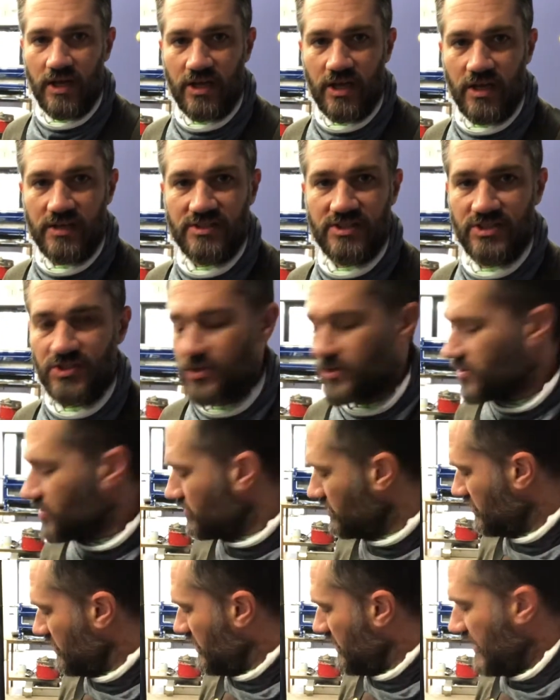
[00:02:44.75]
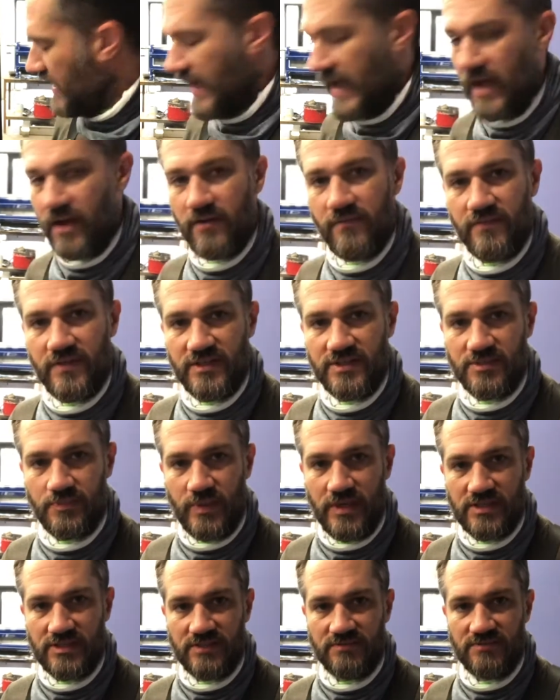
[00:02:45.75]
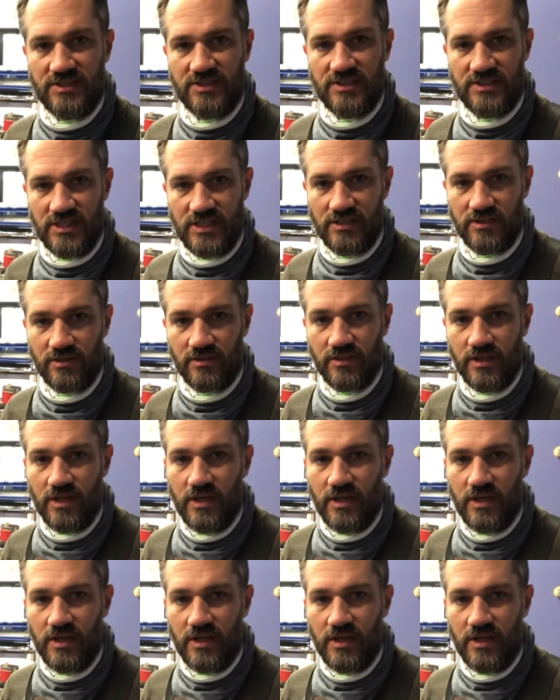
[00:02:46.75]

to cut a circle out of this piece of steel.